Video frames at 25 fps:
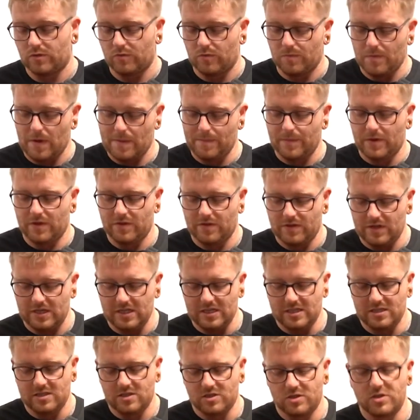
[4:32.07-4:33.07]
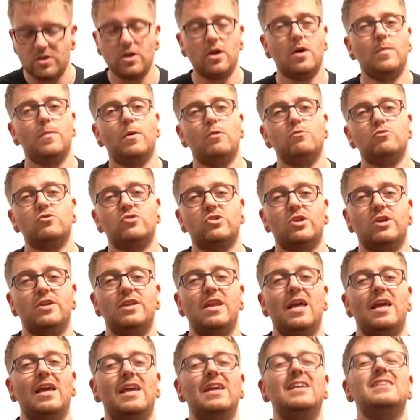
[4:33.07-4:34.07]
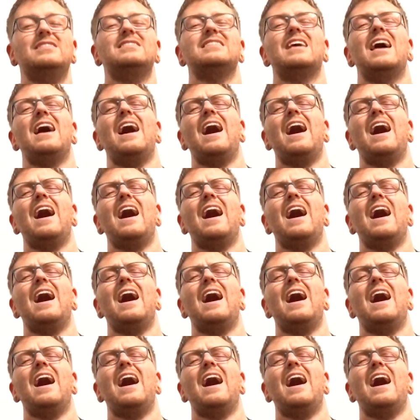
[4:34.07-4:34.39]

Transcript: Remember, these turbos can hit